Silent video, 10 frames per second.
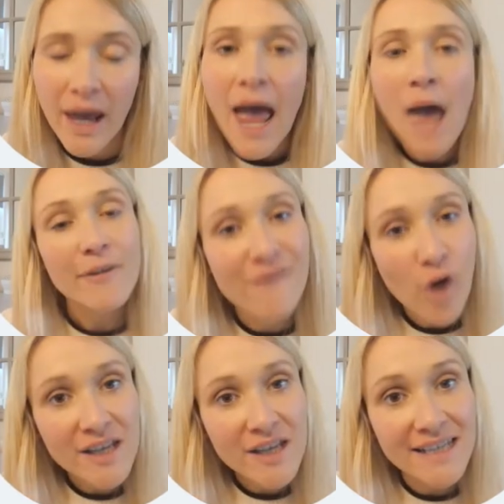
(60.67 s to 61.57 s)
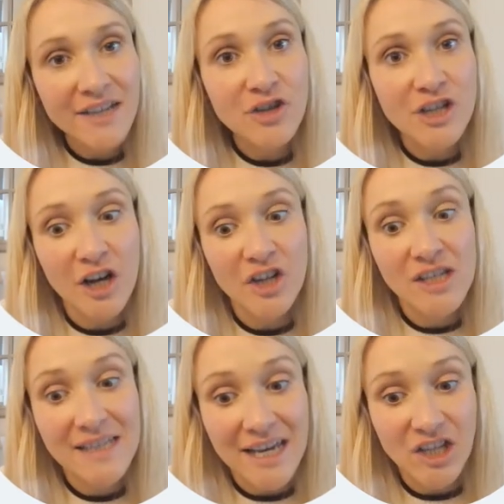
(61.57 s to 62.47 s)
But for this introduction
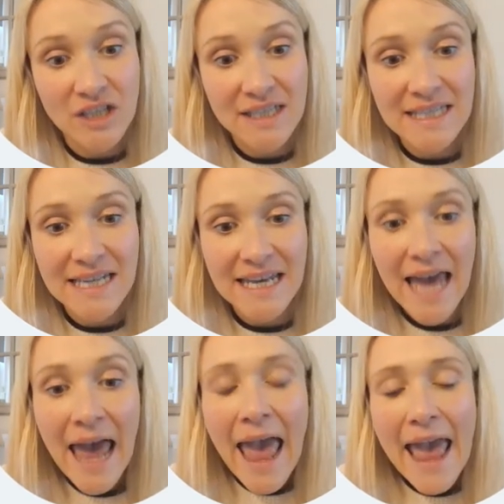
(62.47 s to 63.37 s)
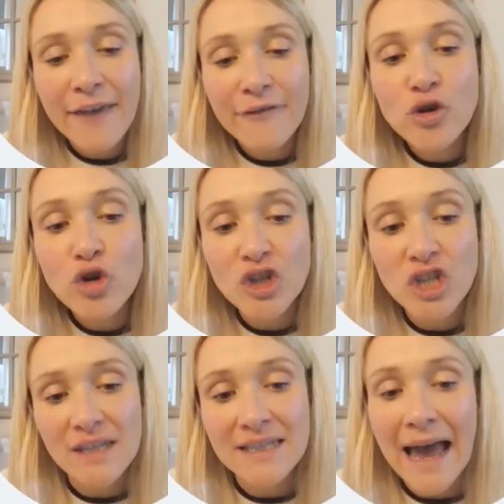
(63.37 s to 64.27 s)
session today, if you could
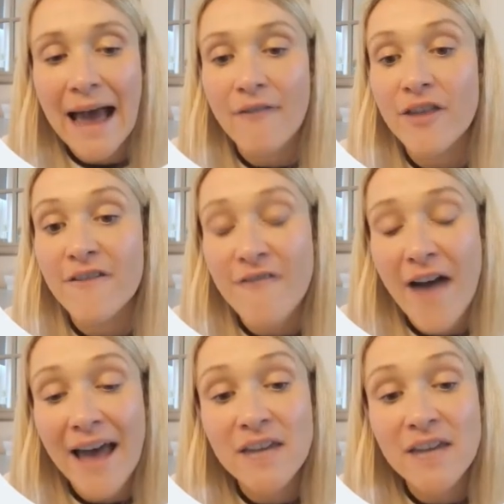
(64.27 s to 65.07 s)
just have the 5